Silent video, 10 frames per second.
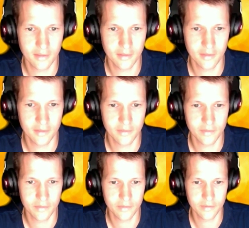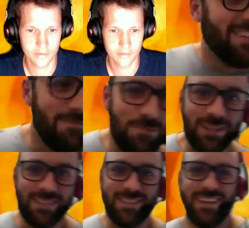Not today,
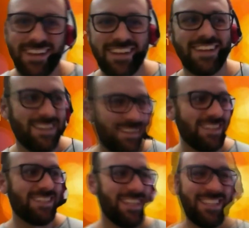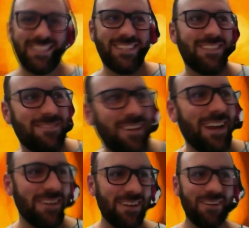but this is
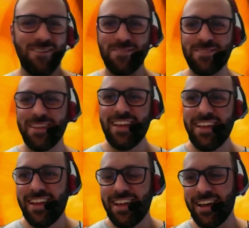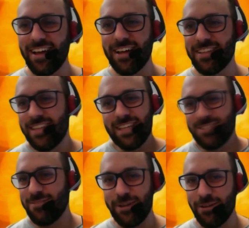very common. Uh,
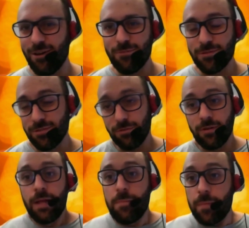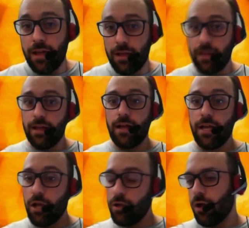that's very common. So uh,
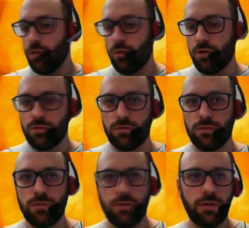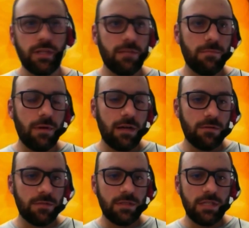I, I, I was also talking
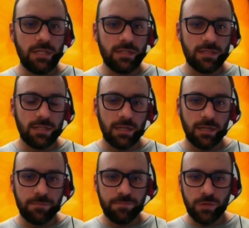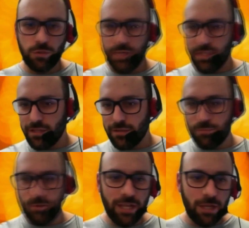about this uh, during the,
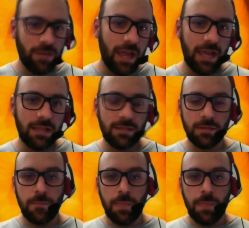the break we had.